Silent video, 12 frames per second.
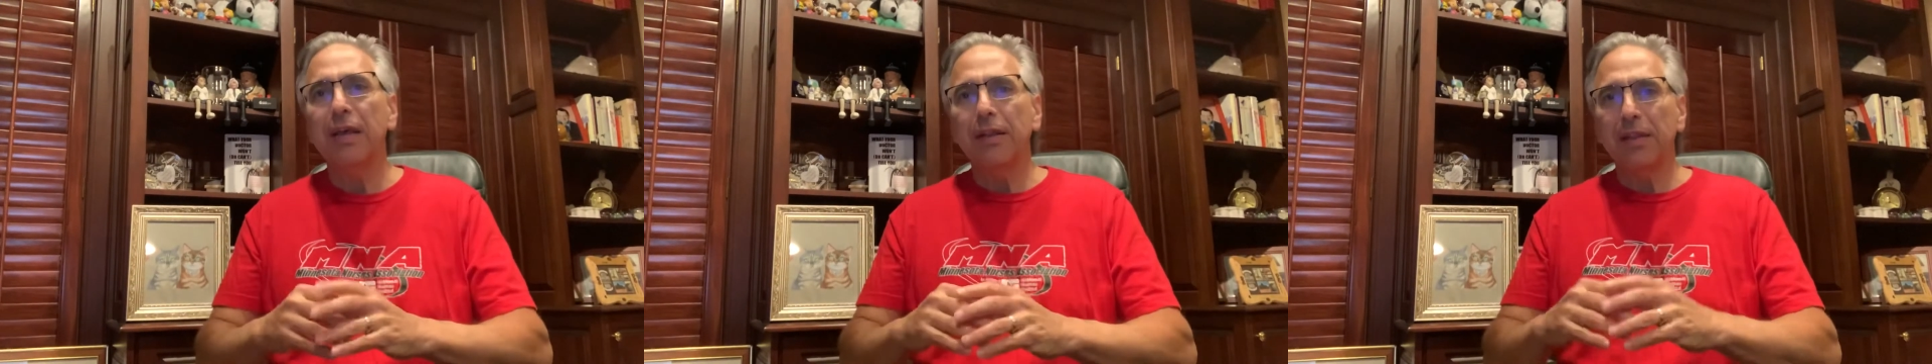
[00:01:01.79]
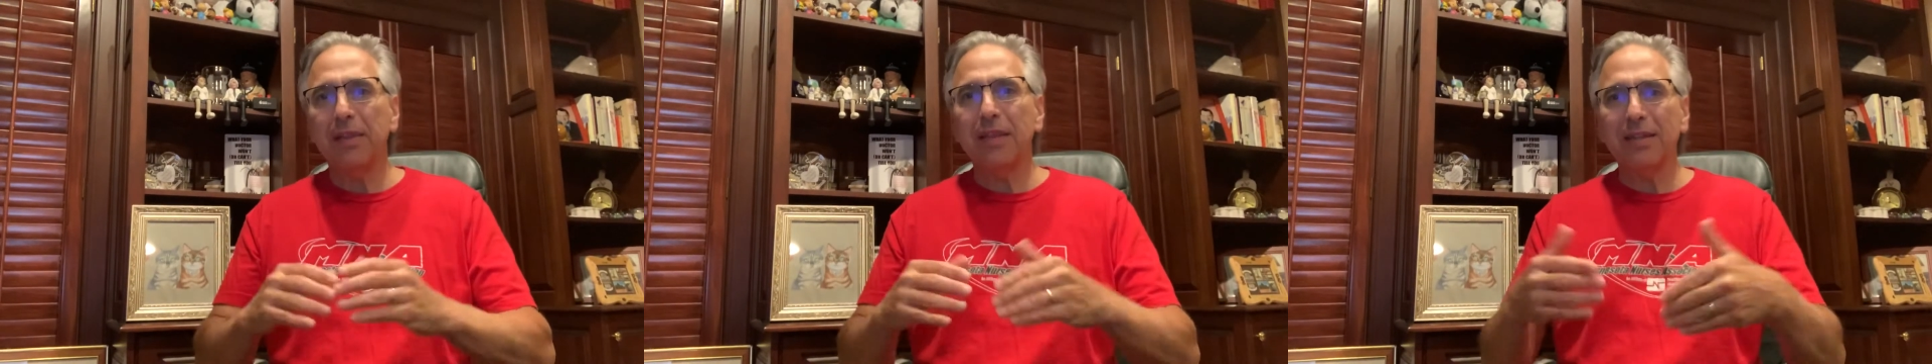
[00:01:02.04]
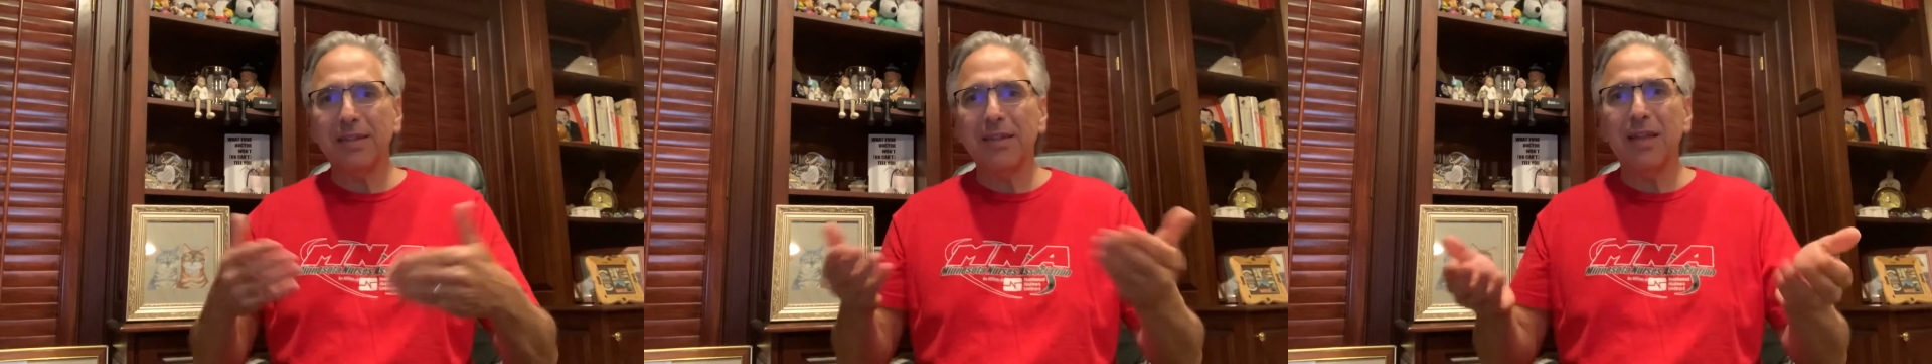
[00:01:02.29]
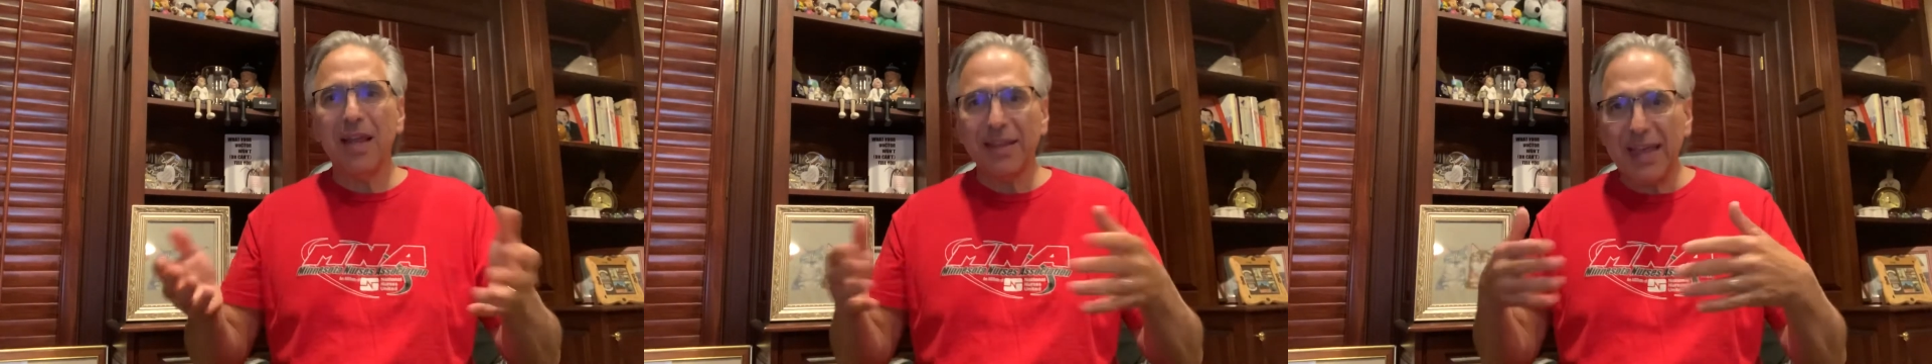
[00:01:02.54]

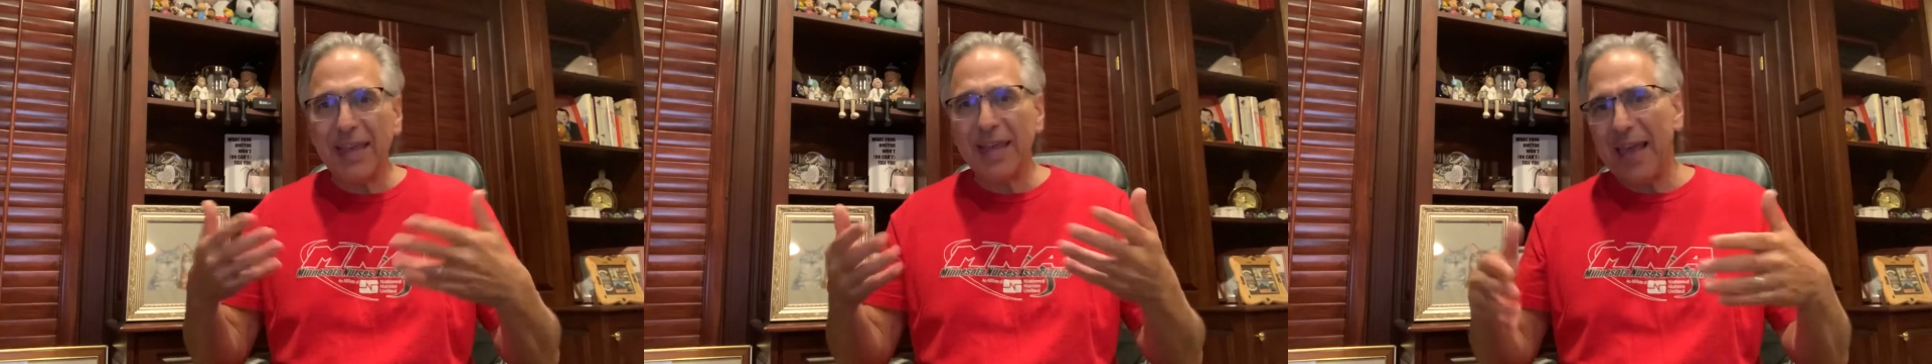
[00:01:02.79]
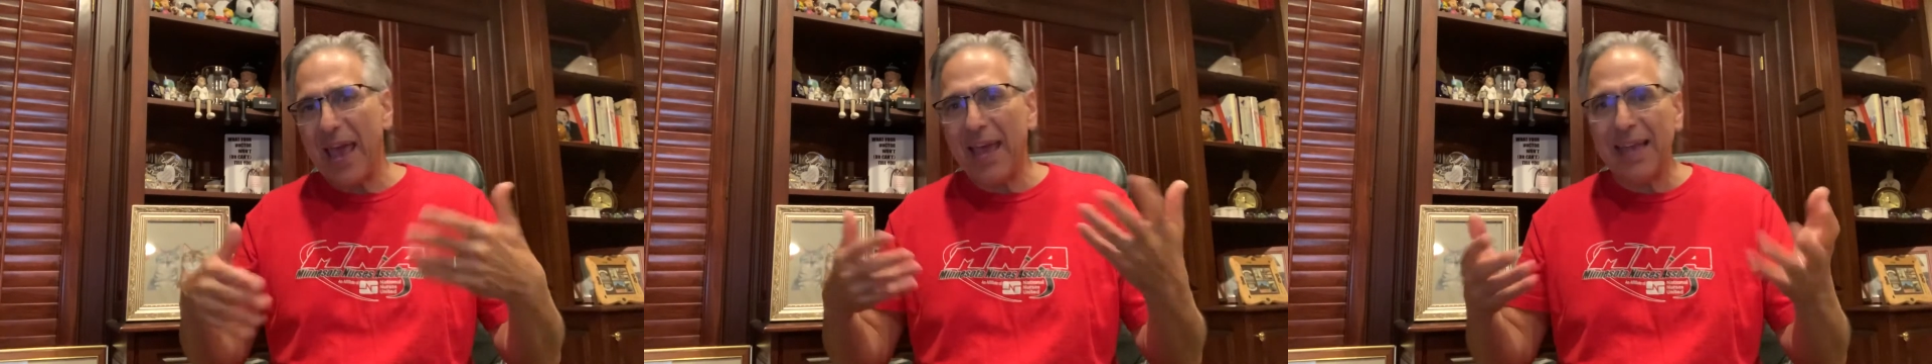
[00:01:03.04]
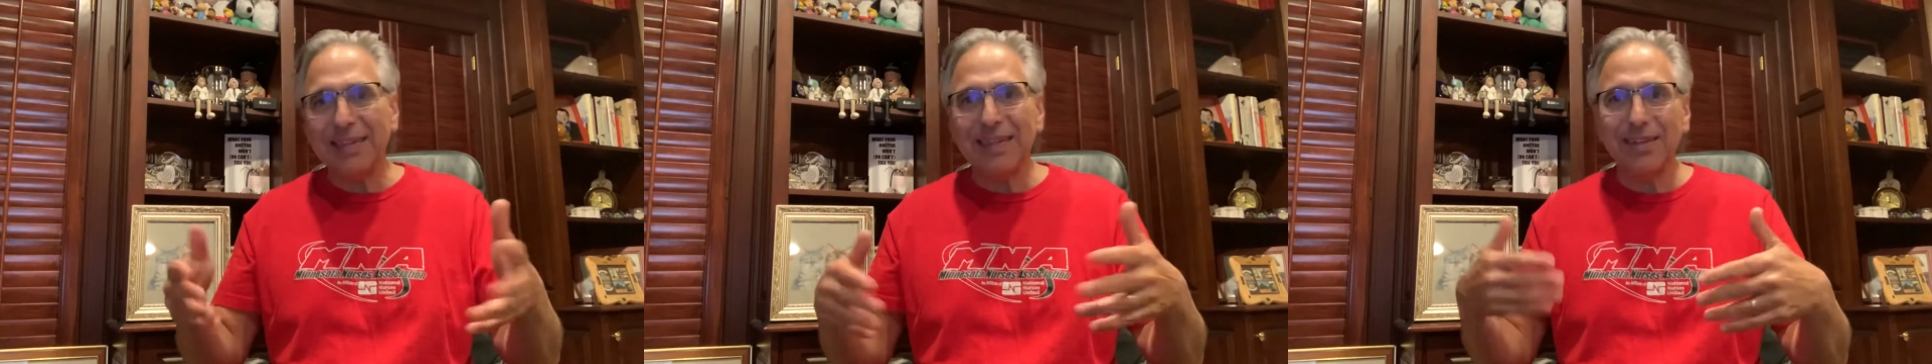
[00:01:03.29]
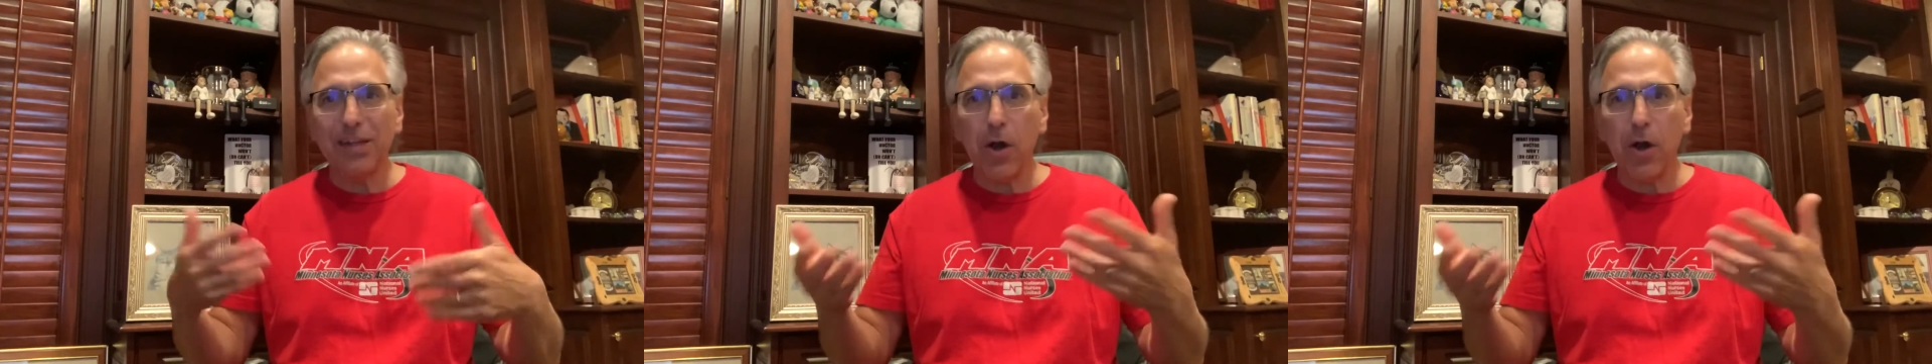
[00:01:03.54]
that taking ACEs and